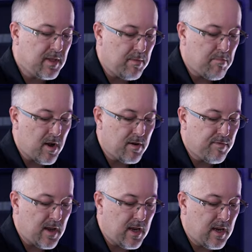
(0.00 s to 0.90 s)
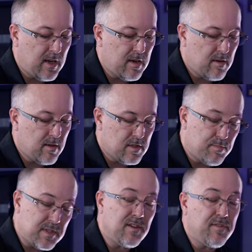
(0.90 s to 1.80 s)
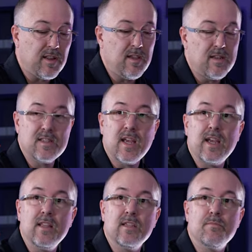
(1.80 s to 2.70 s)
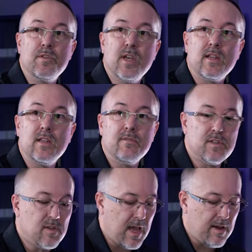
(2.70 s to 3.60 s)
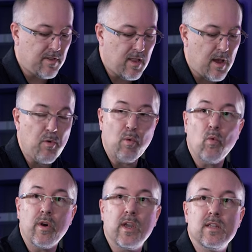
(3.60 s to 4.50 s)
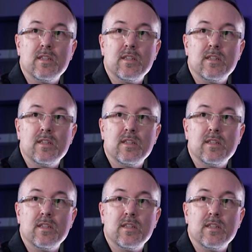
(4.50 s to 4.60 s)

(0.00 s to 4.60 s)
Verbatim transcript: they modified specifically design these objectives to have a lot more working